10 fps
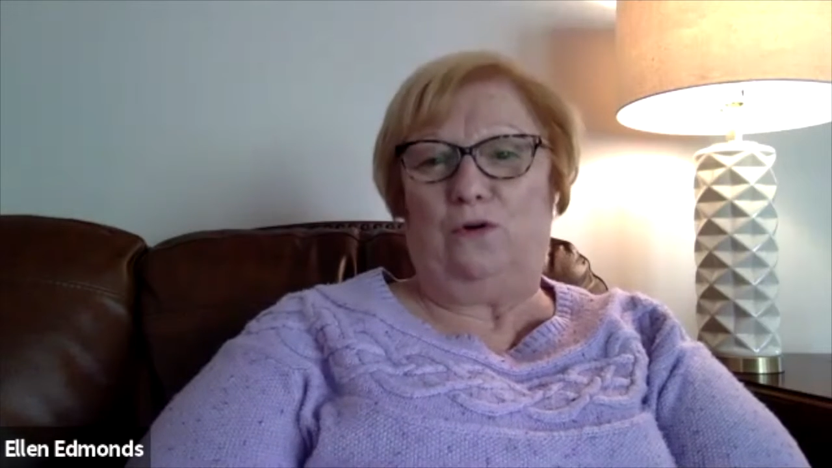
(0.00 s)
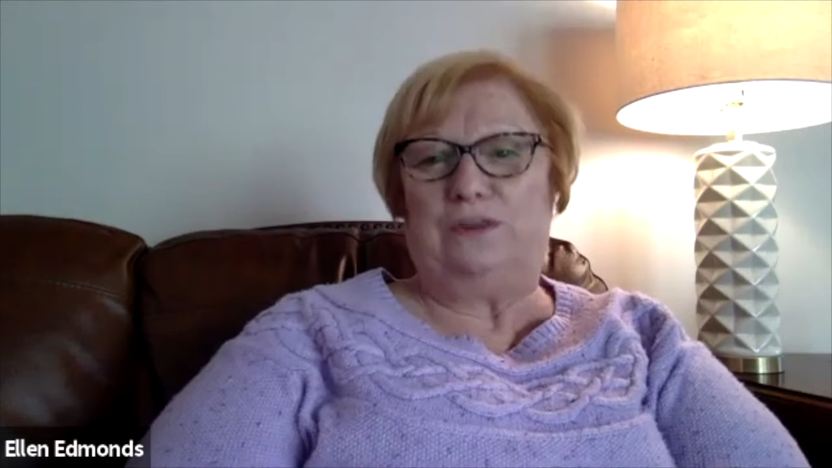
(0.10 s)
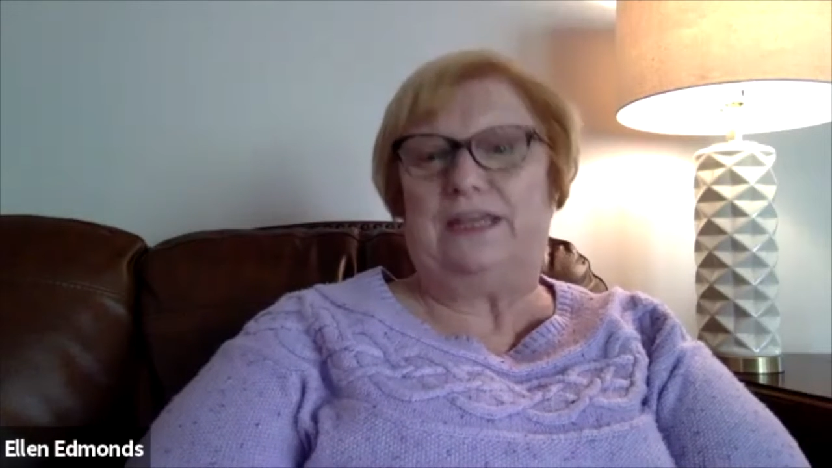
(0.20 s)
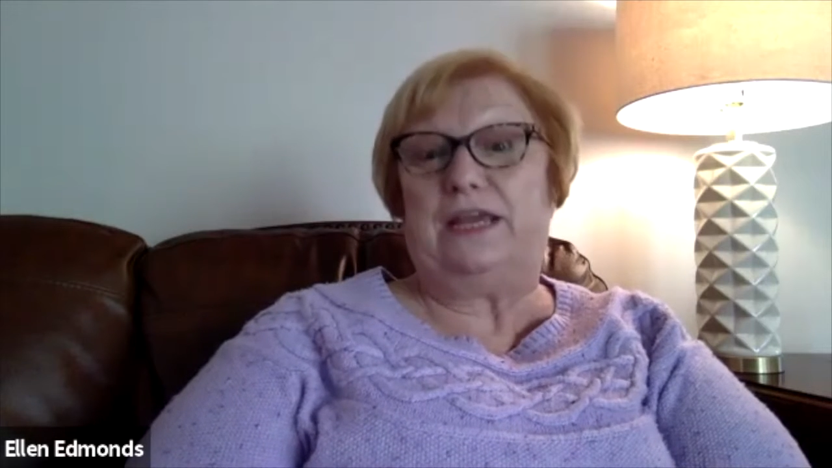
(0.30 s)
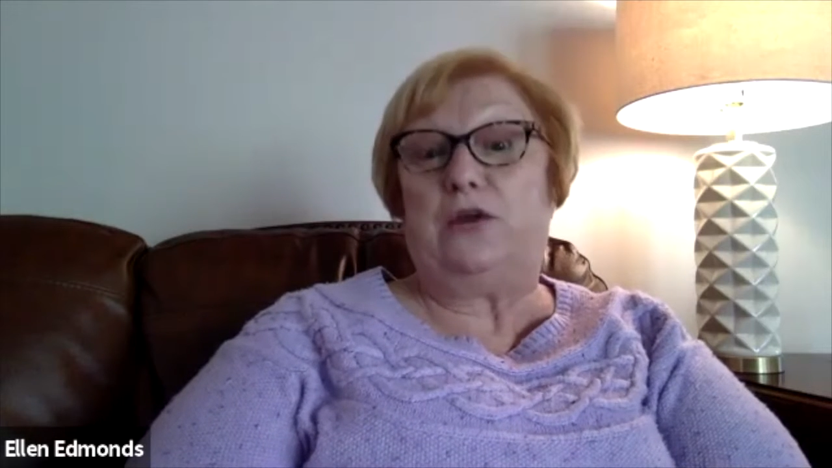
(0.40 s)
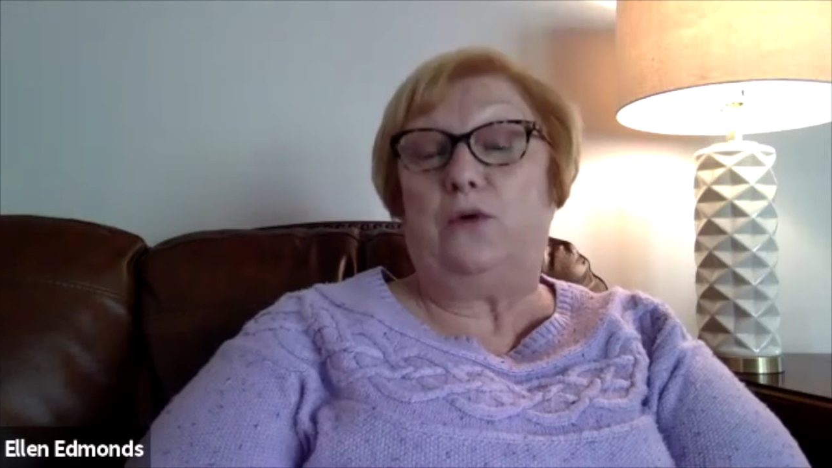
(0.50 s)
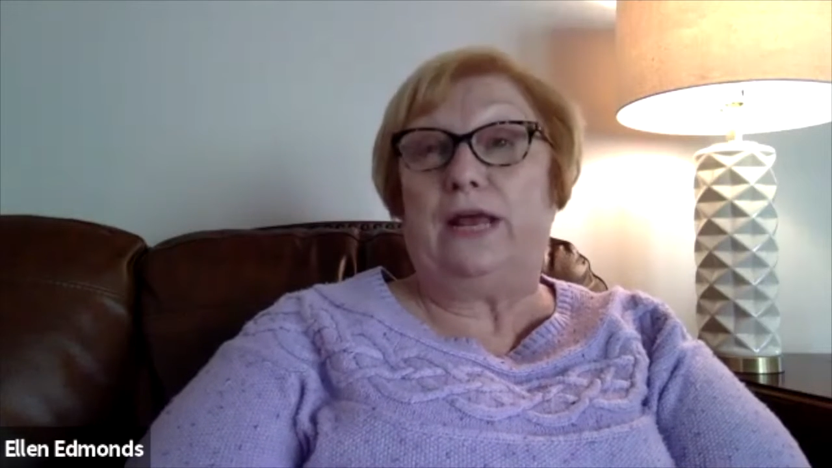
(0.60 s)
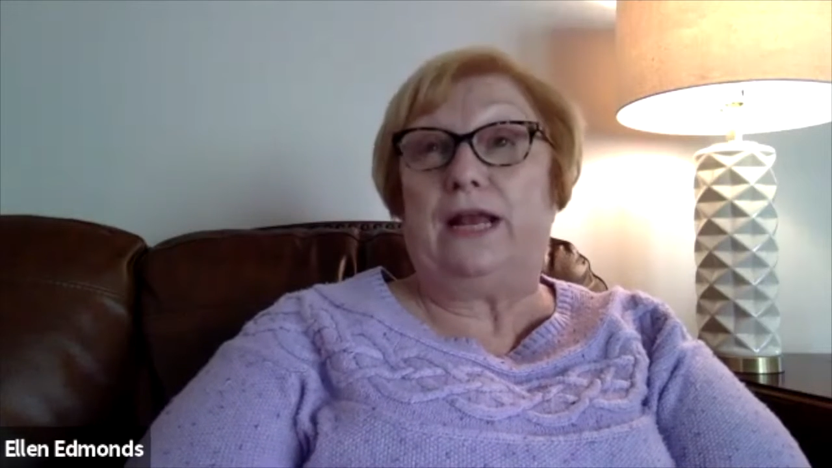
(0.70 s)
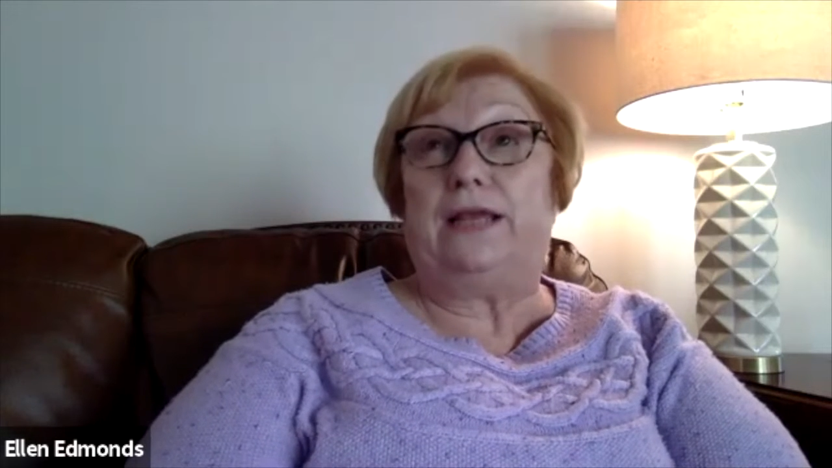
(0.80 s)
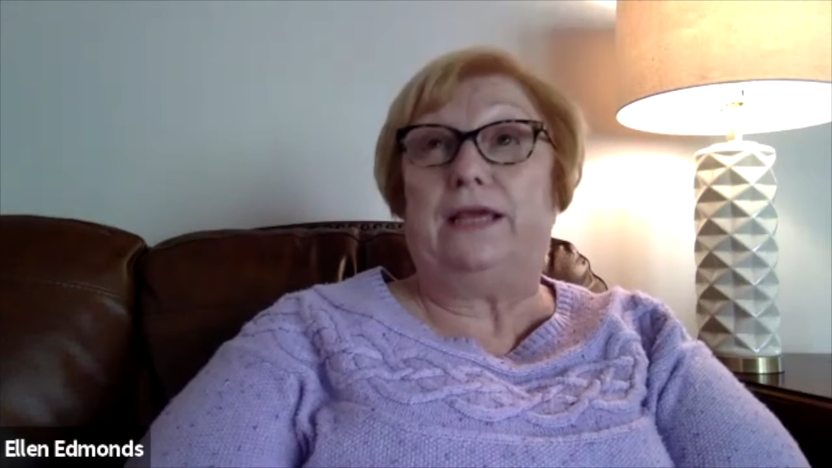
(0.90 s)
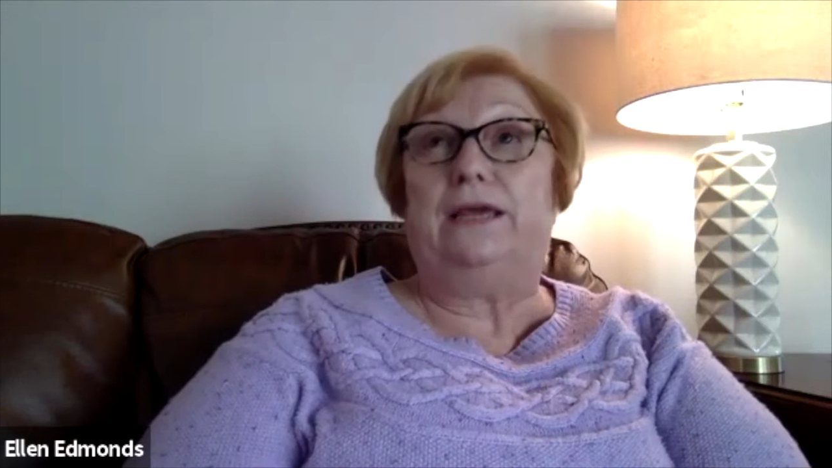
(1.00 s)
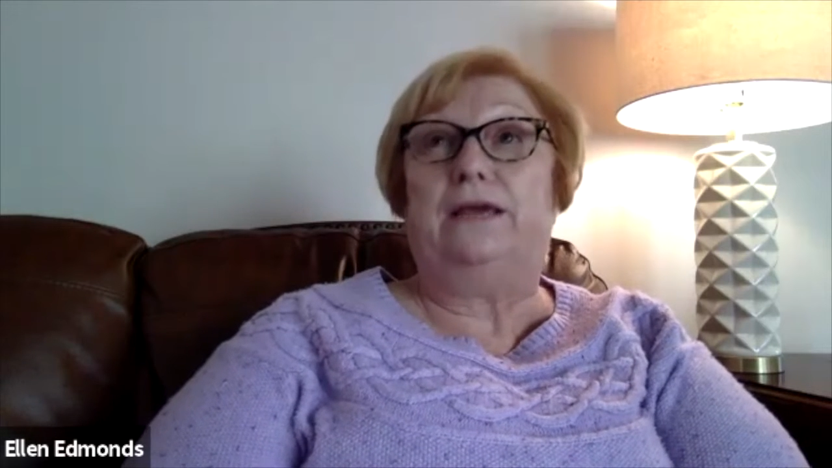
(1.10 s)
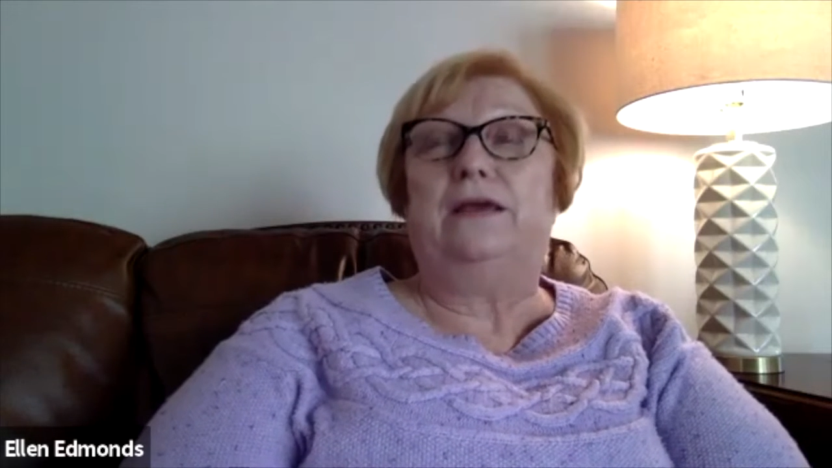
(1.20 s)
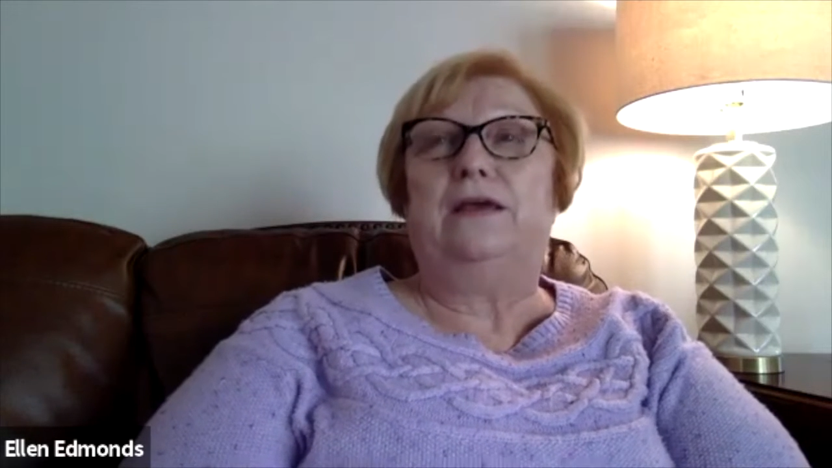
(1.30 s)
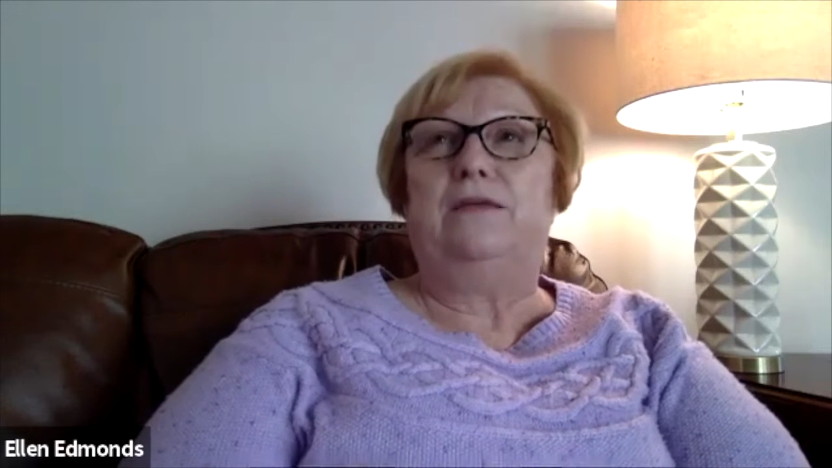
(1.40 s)
say quickly,
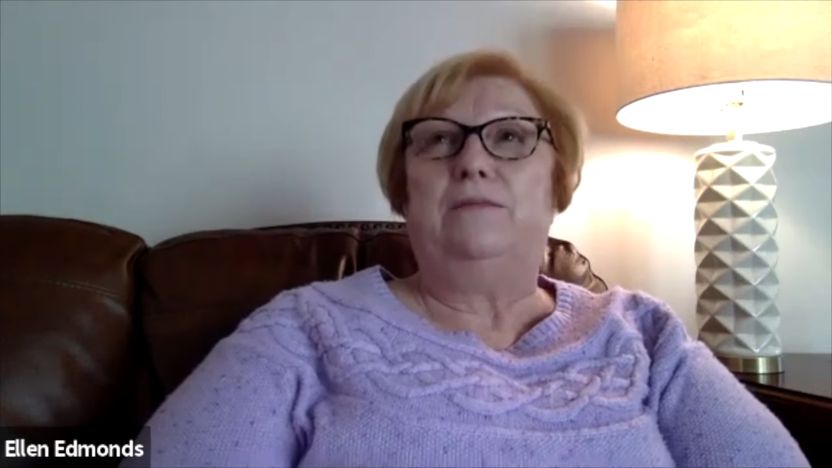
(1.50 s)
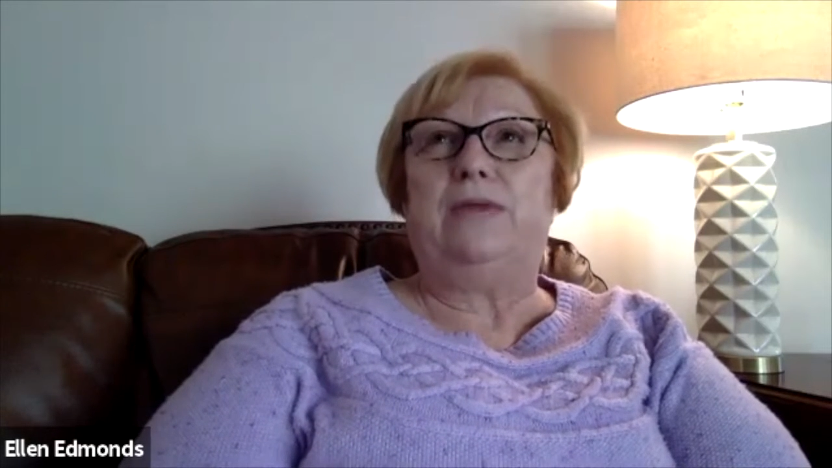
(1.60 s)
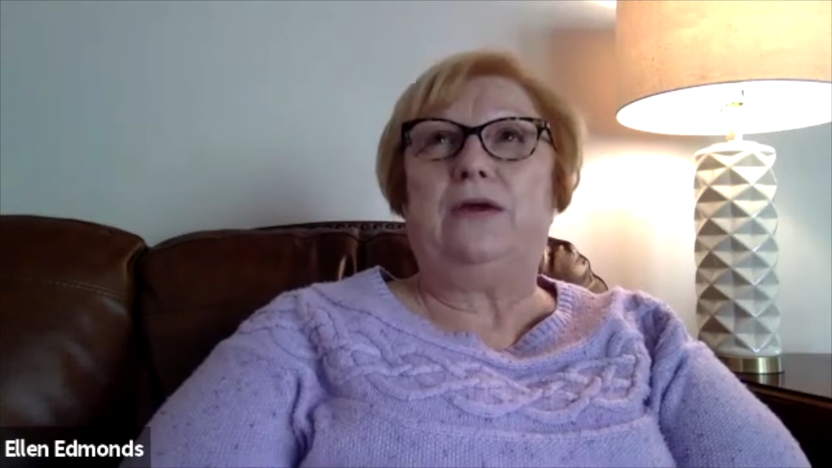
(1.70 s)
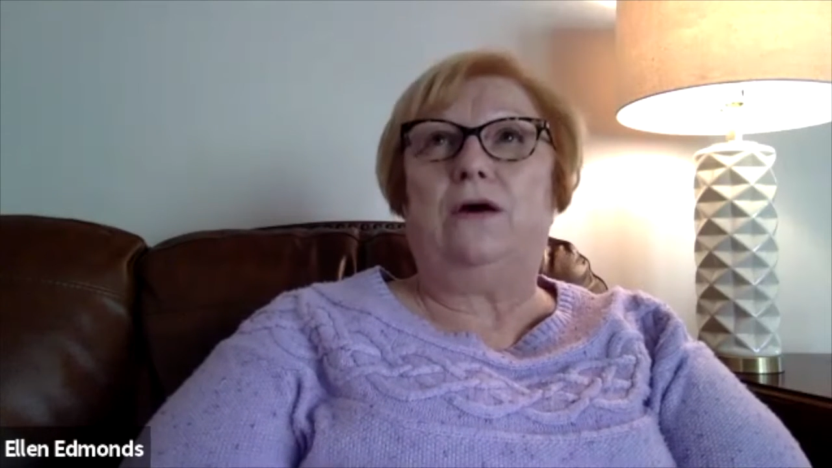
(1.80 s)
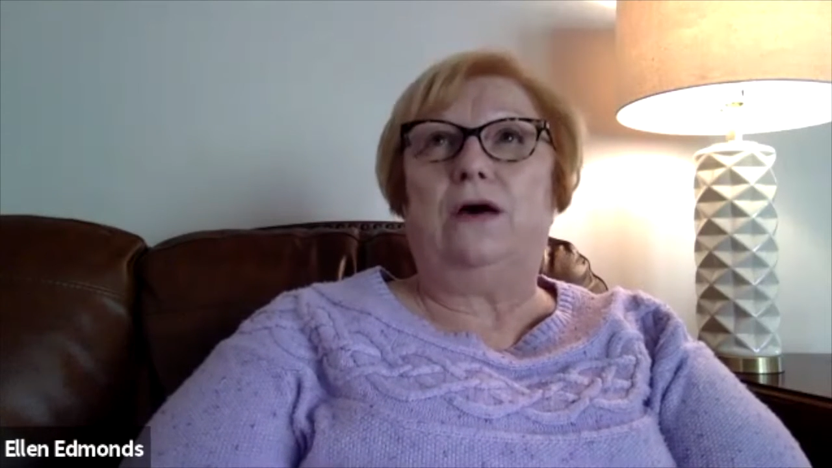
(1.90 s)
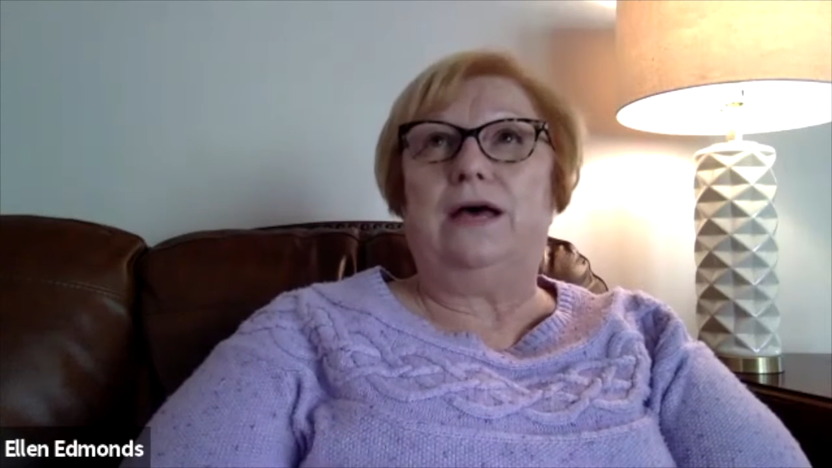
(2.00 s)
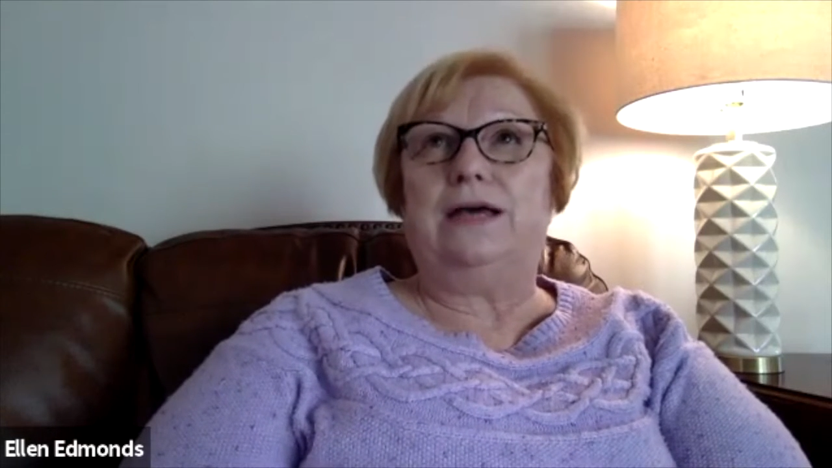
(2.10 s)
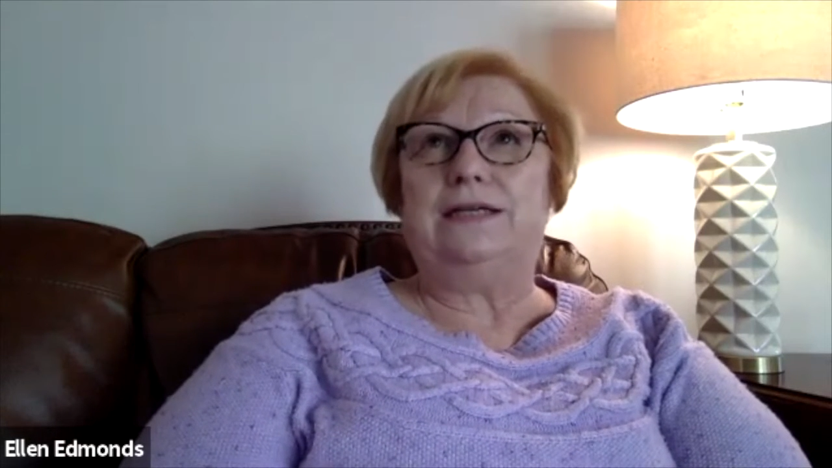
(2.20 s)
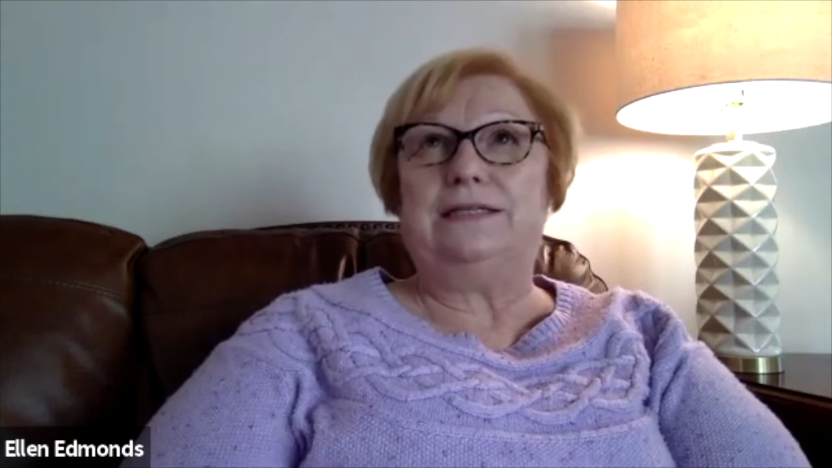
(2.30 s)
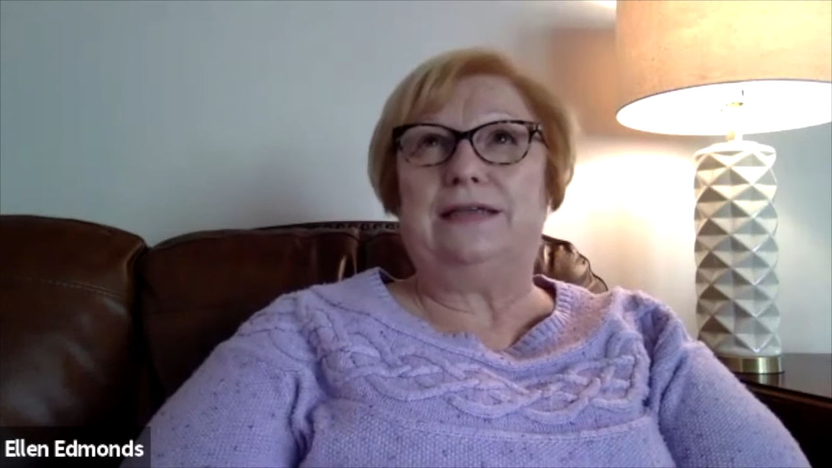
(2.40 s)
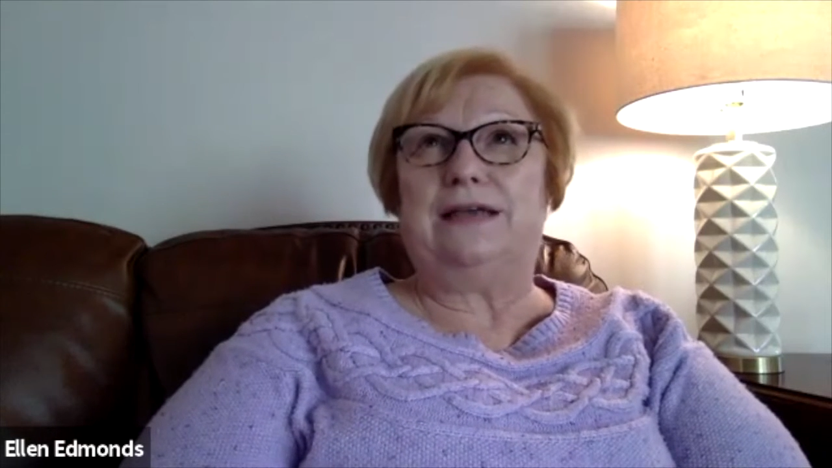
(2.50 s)
because